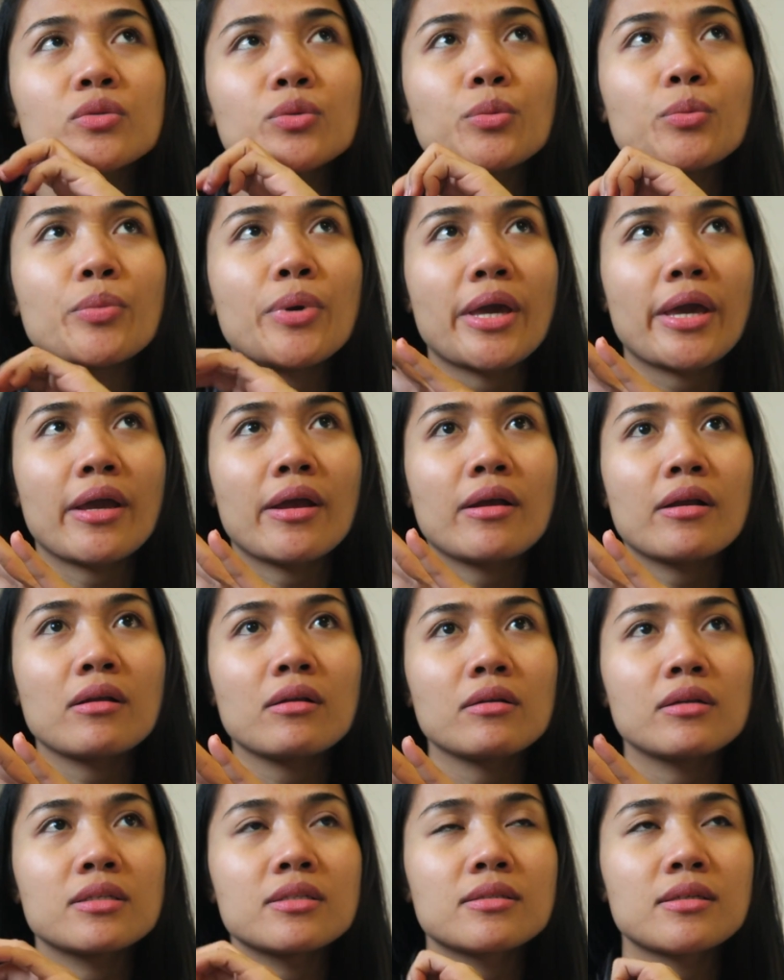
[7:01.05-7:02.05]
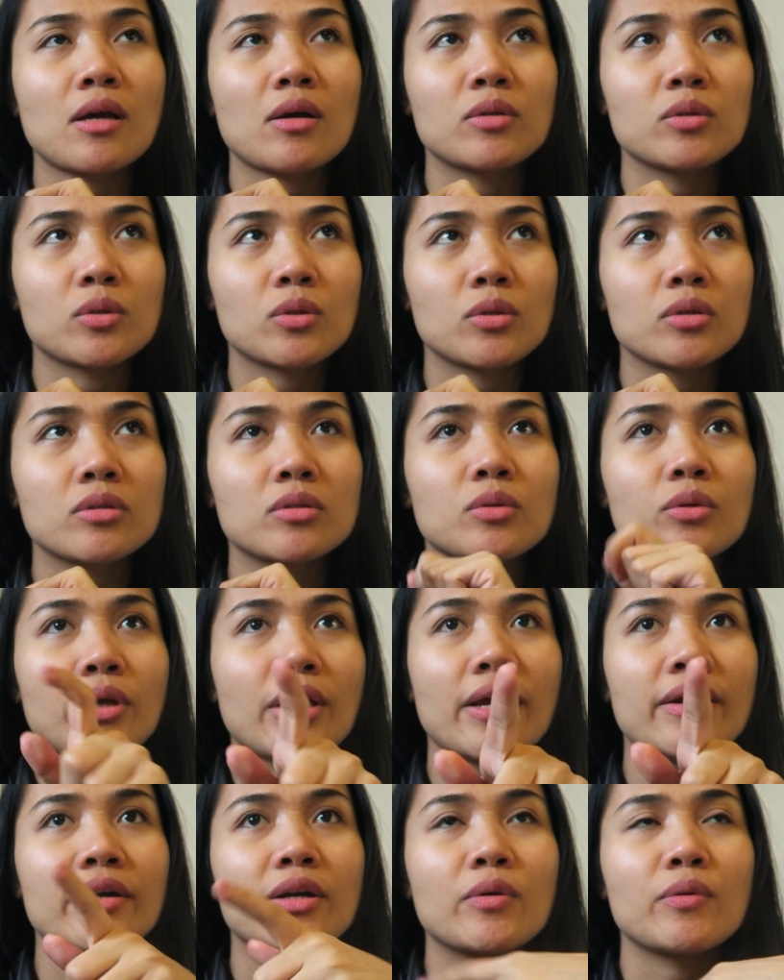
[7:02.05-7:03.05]
to bear discount code
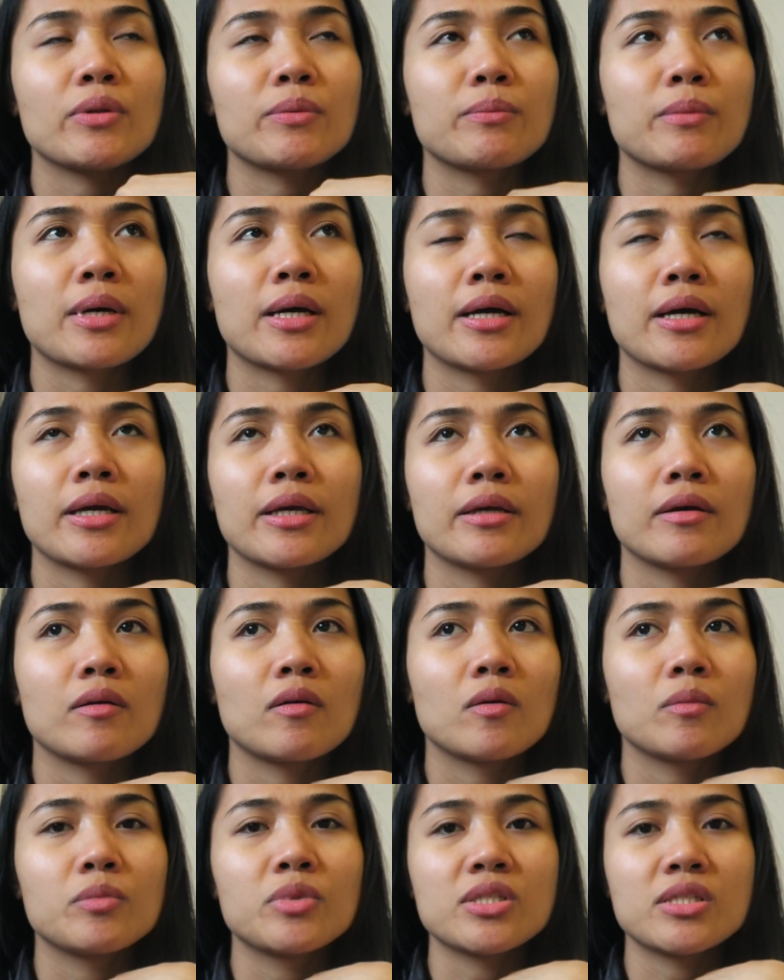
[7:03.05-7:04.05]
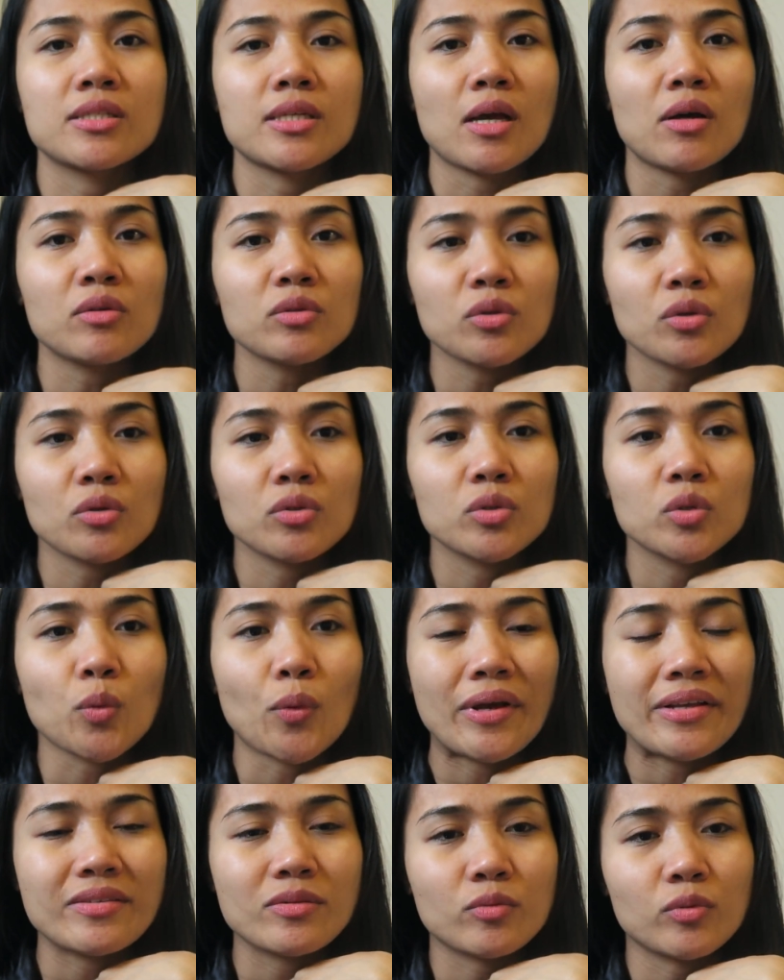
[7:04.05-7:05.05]
together with my discount code
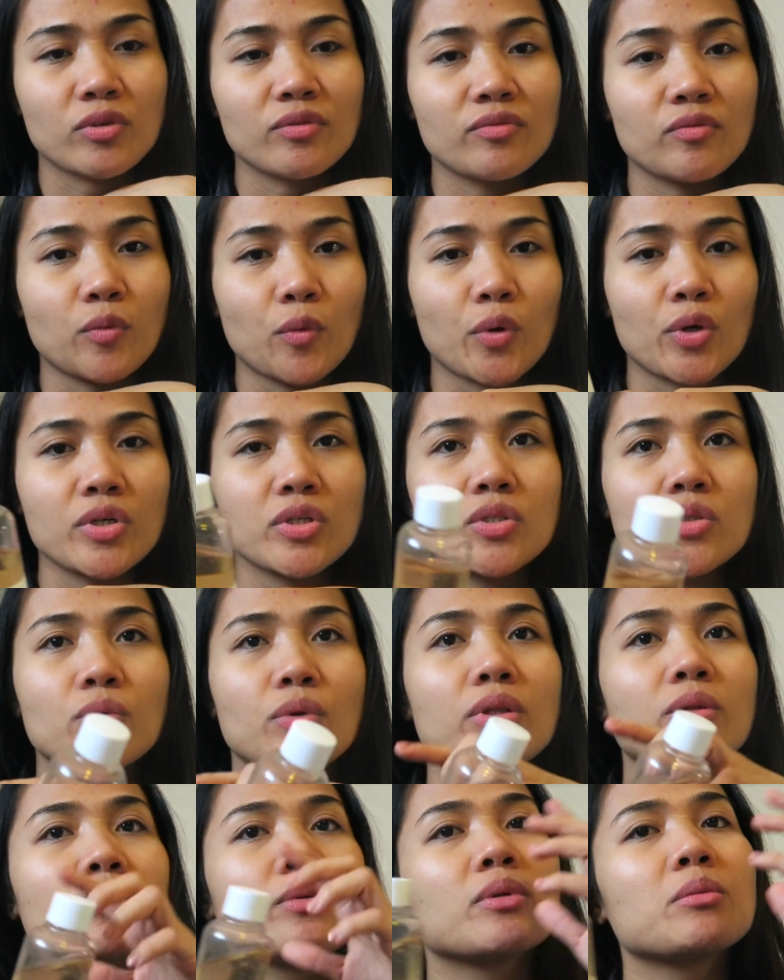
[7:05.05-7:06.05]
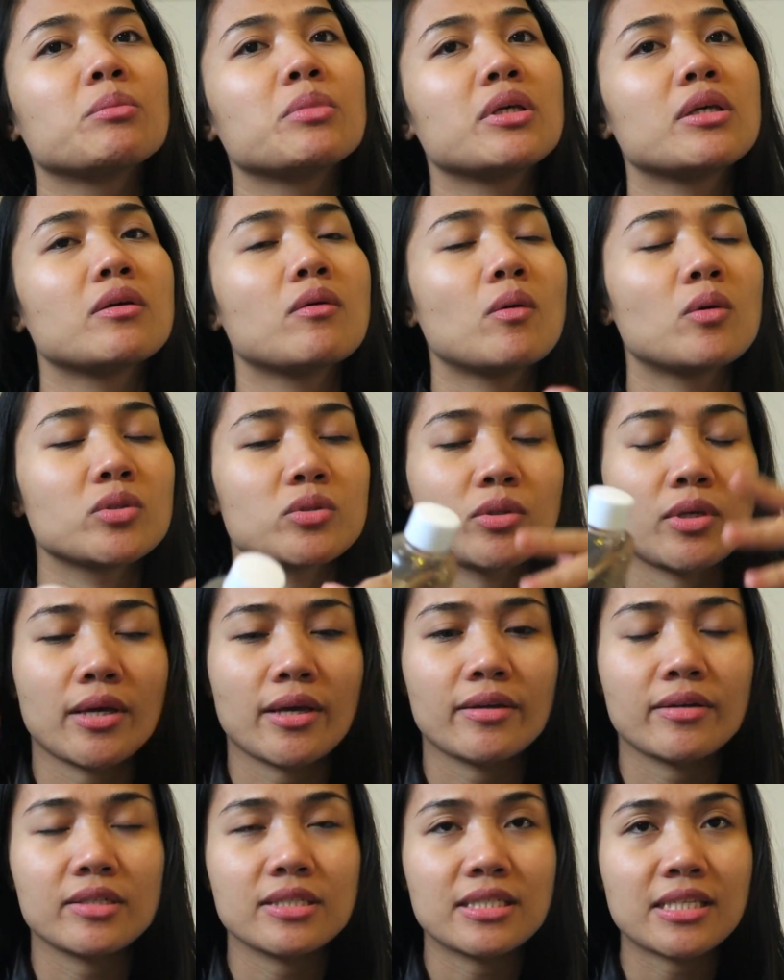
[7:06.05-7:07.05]
TWINES14, so it will be
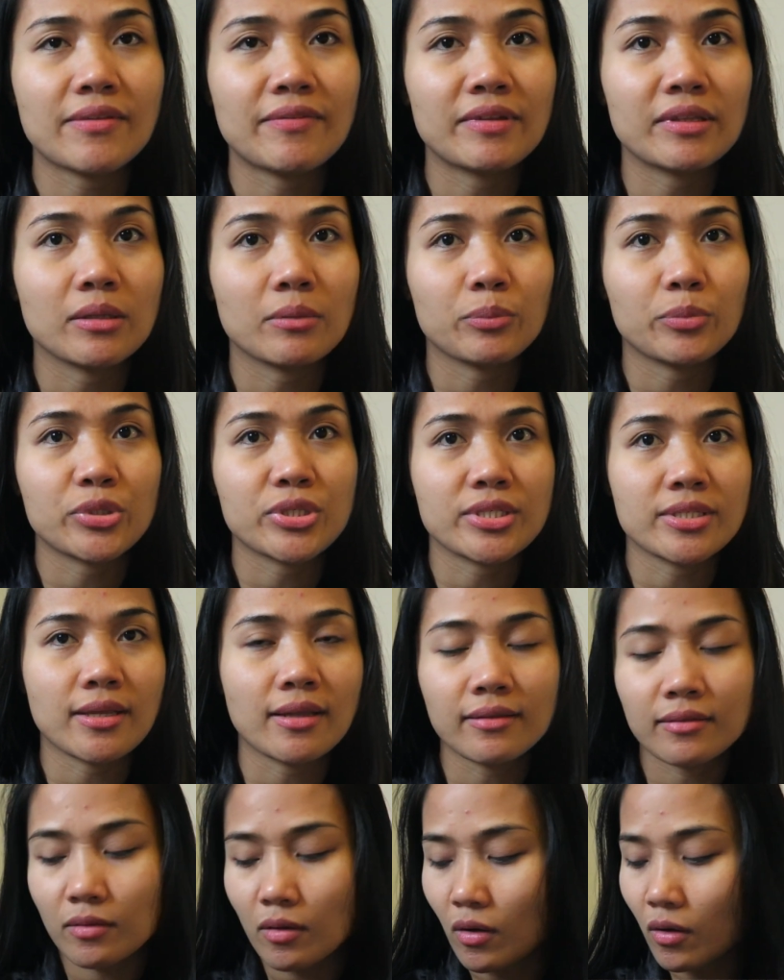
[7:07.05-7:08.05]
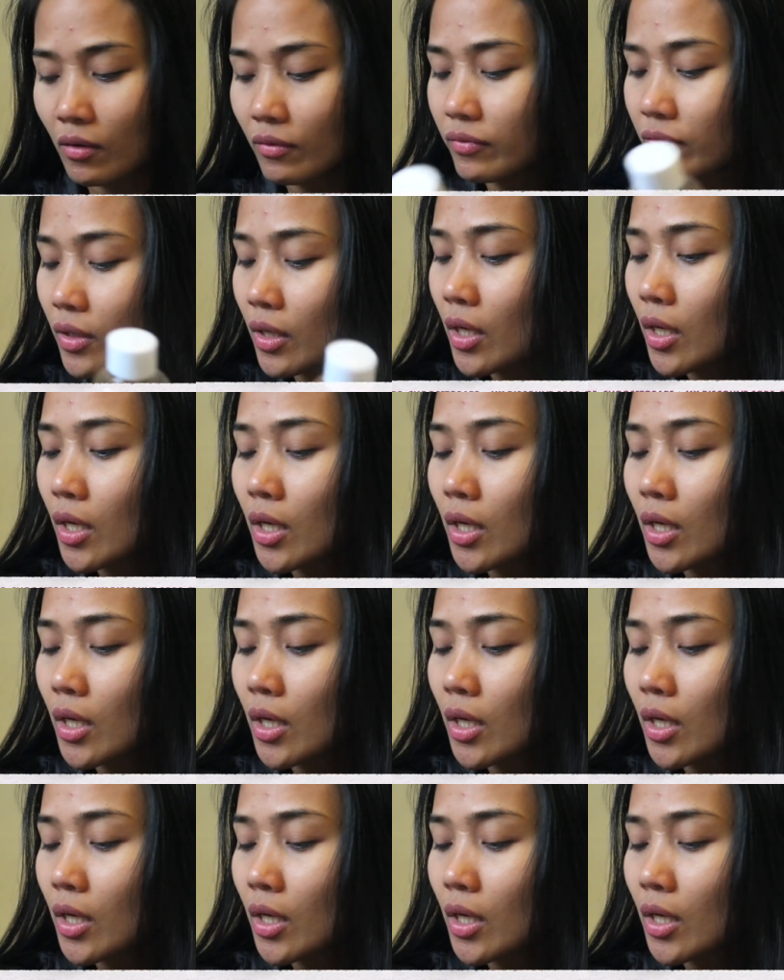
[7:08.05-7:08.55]
altogether 17% off.